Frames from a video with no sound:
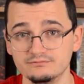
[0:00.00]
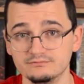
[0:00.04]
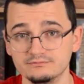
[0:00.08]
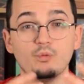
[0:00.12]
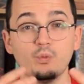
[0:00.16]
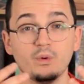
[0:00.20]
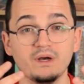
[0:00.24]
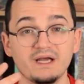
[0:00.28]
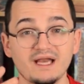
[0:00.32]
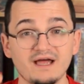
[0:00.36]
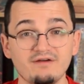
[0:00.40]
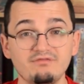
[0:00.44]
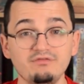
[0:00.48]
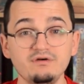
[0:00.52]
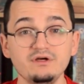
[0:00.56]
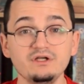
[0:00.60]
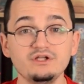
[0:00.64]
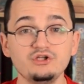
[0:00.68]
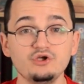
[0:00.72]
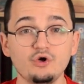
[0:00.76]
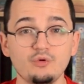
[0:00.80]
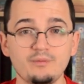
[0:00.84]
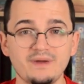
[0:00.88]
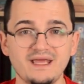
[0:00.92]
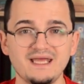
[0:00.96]
Whenever a
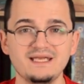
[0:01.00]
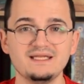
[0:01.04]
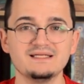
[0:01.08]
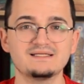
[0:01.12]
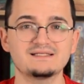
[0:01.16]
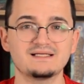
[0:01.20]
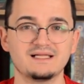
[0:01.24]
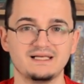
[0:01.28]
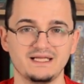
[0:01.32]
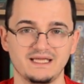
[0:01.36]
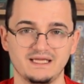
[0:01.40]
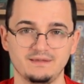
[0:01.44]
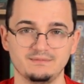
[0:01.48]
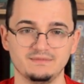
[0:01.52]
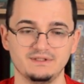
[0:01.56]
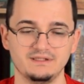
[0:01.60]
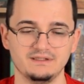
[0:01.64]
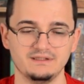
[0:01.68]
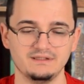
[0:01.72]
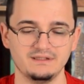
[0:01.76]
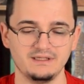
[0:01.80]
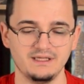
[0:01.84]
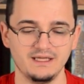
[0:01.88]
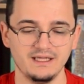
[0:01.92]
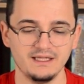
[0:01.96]
domain is claimed,
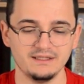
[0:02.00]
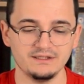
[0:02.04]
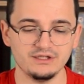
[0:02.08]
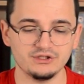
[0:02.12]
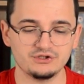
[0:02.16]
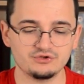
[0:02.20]
the